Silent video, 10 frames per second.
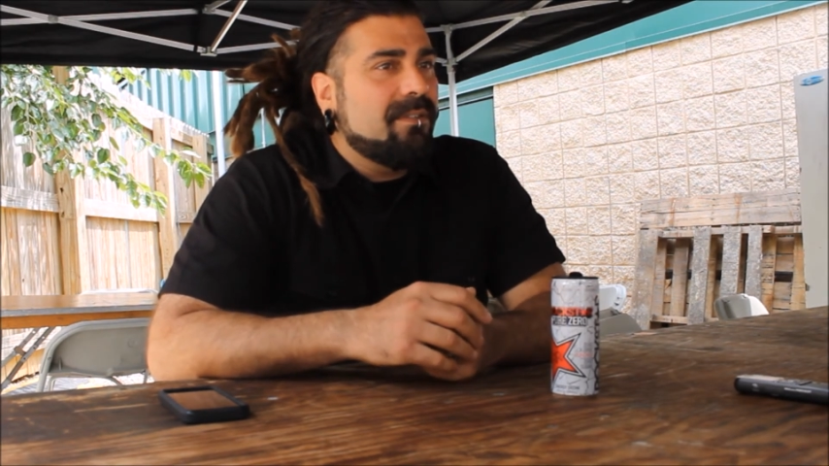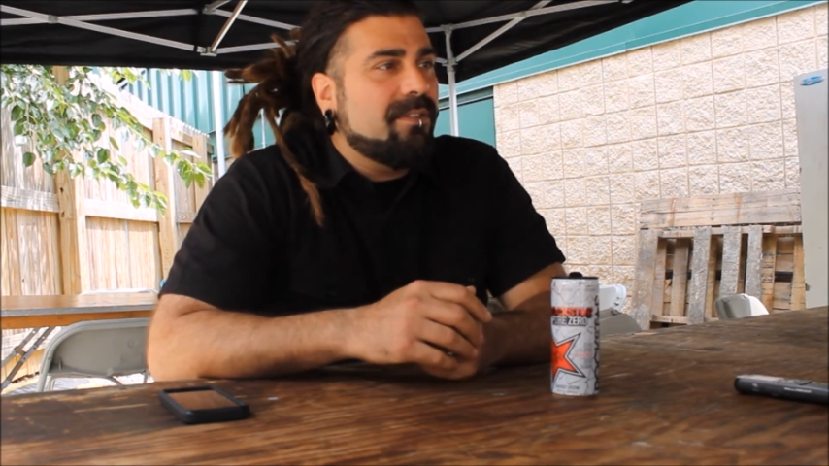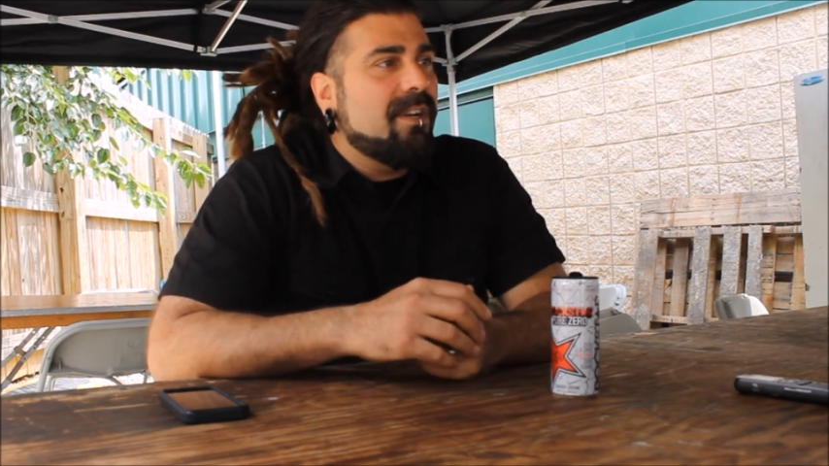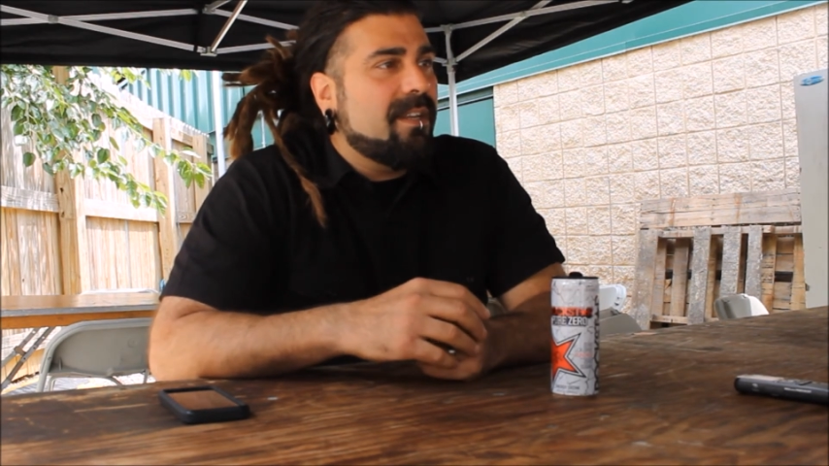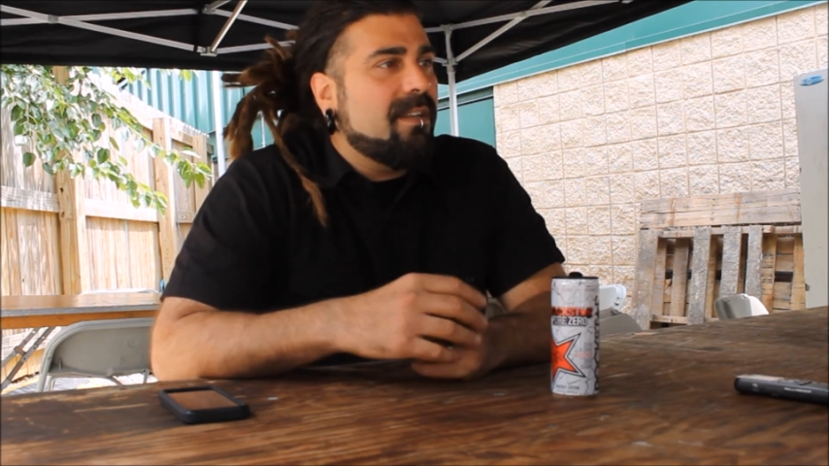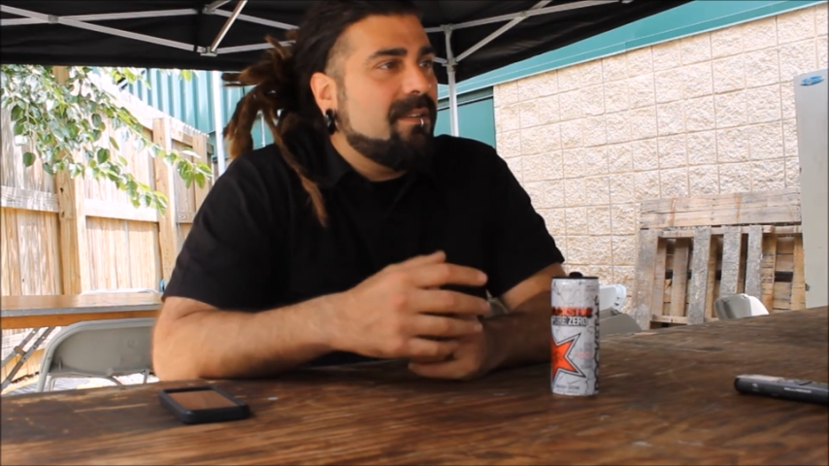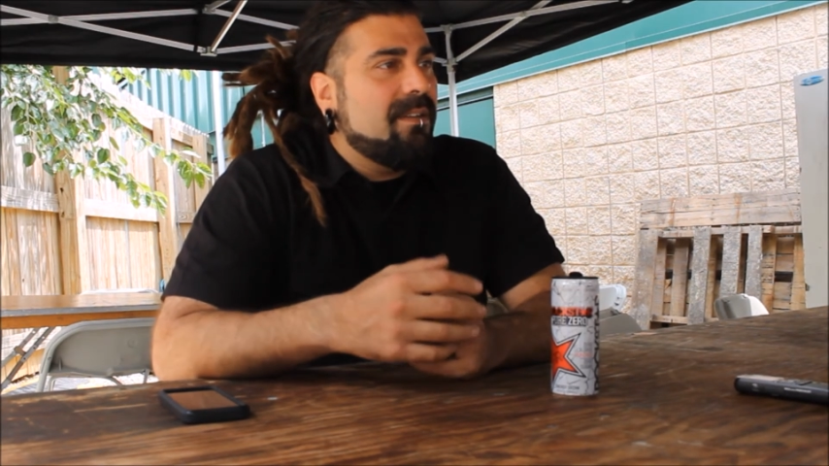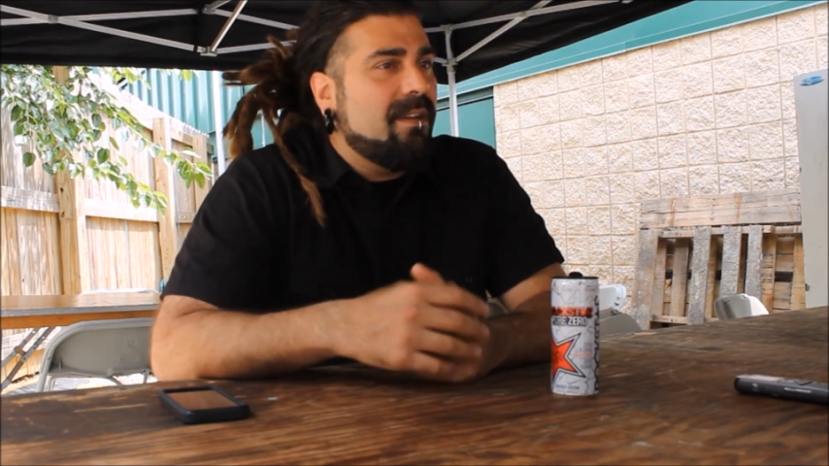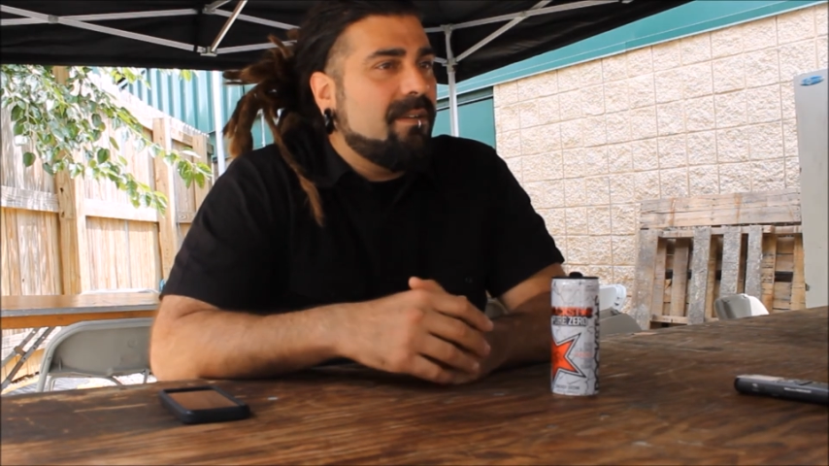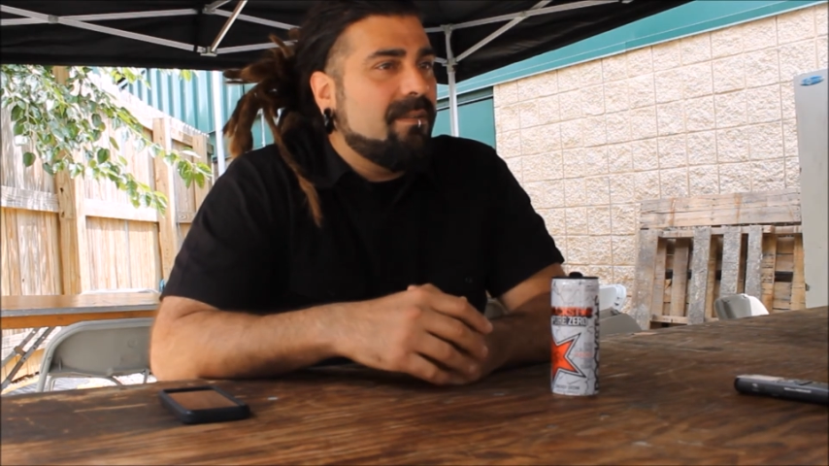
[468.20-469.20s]
circuit,
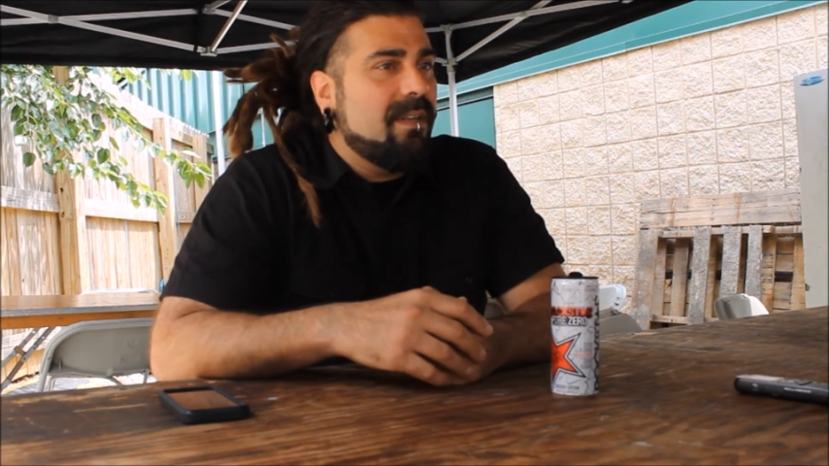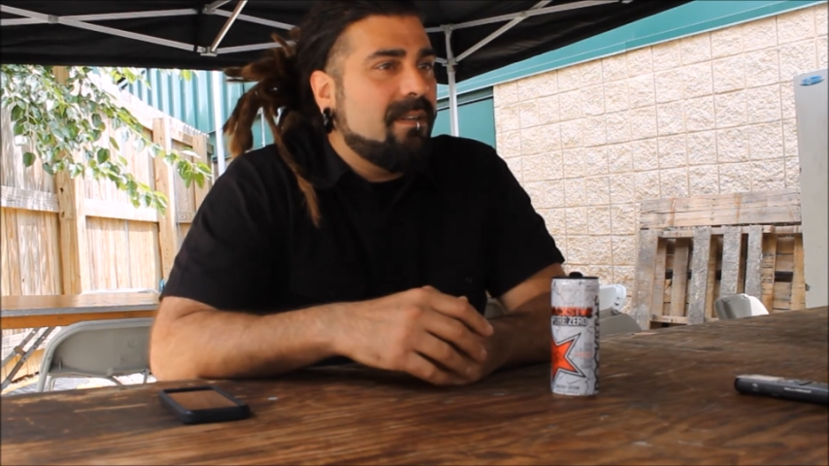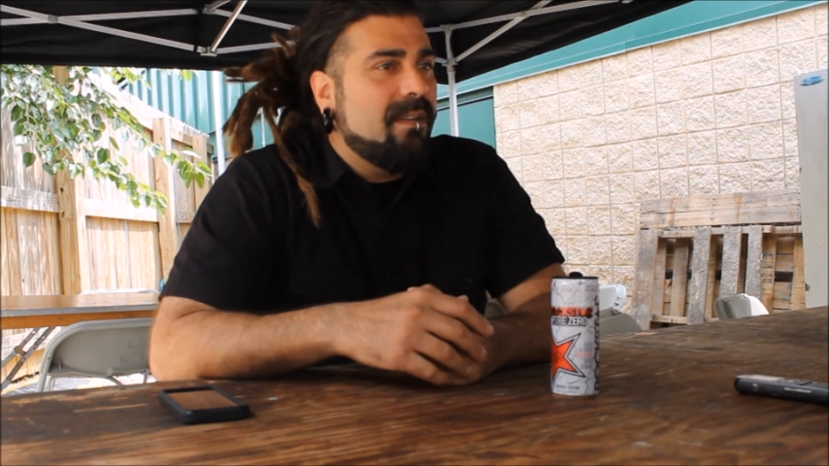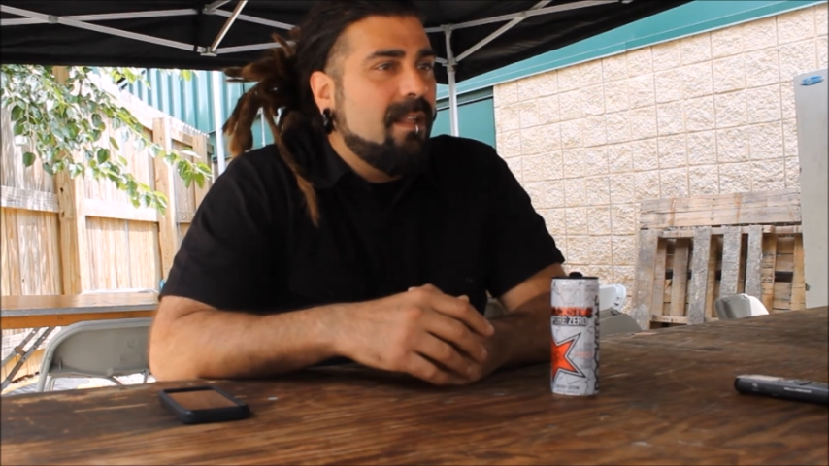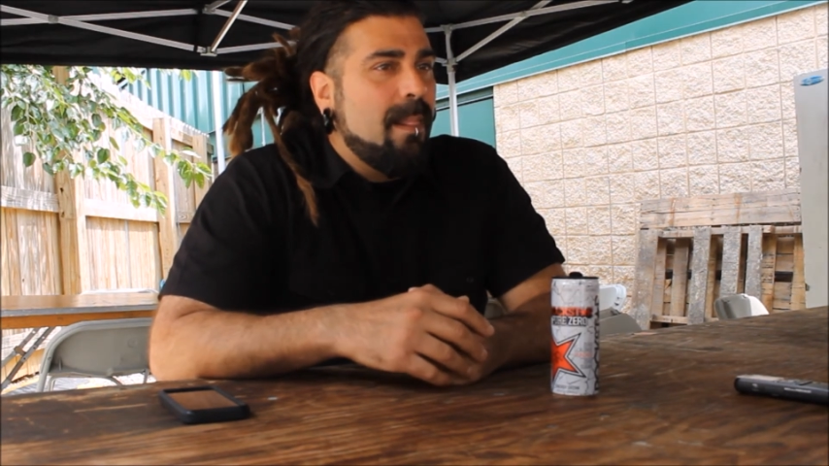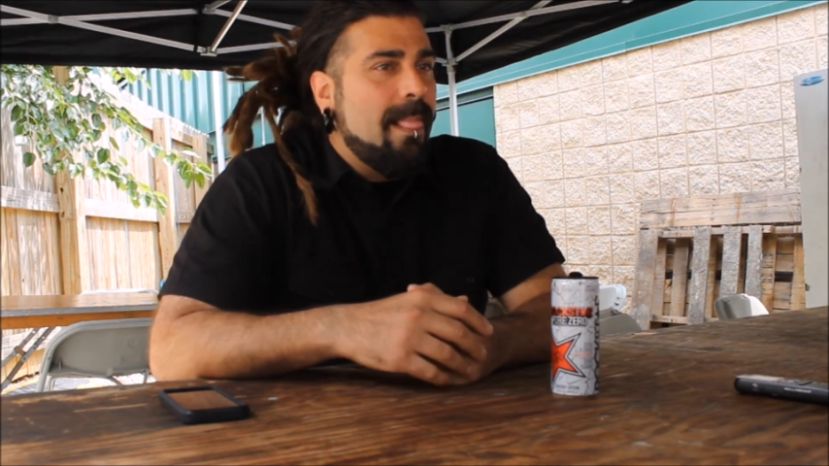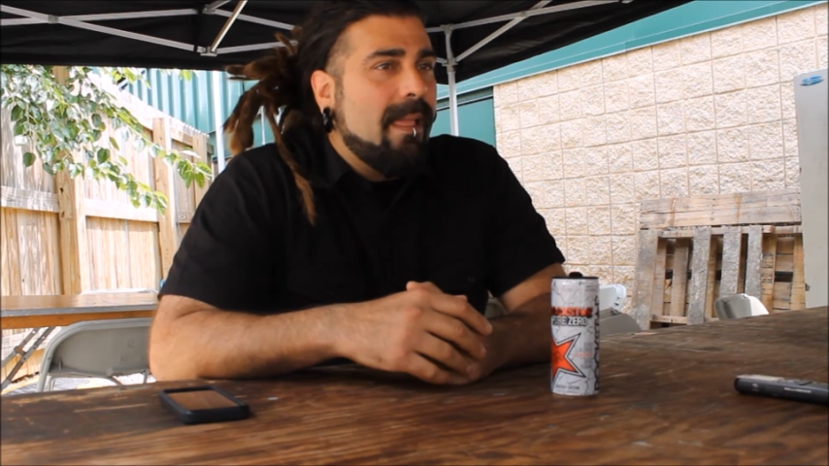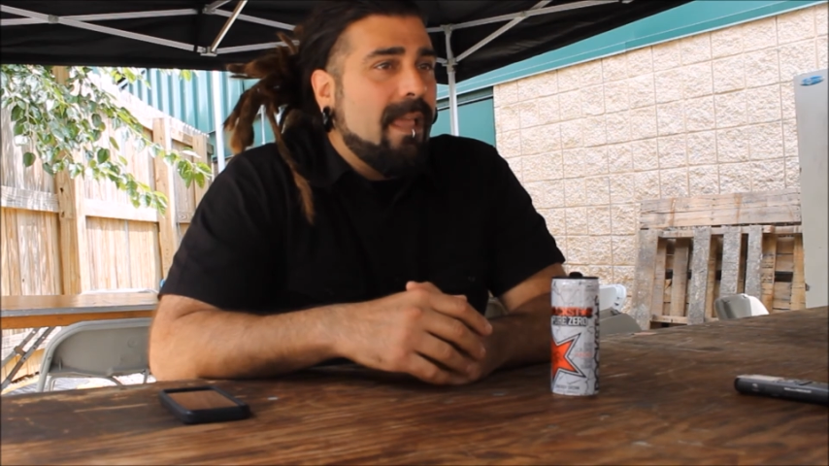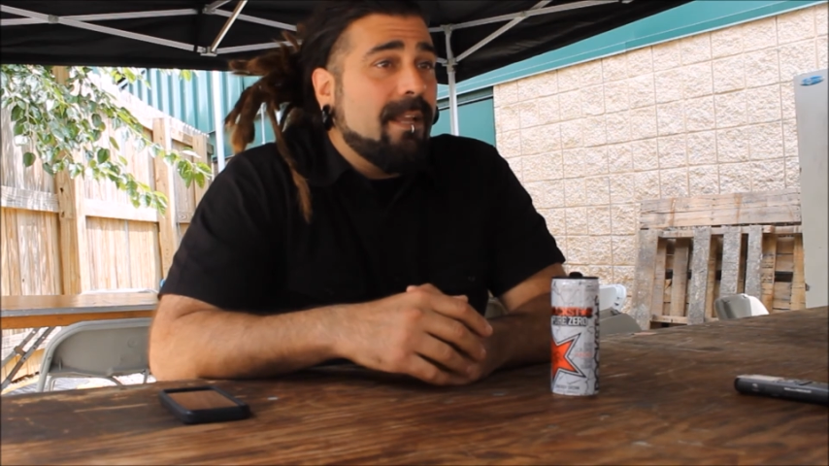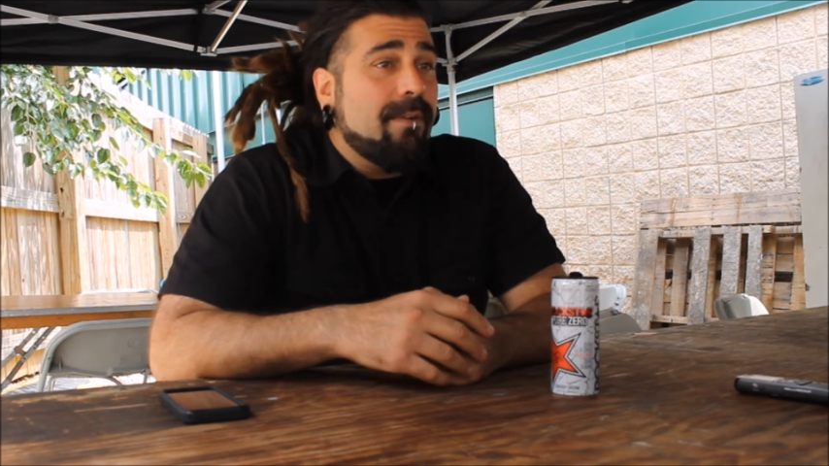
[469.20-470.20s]
and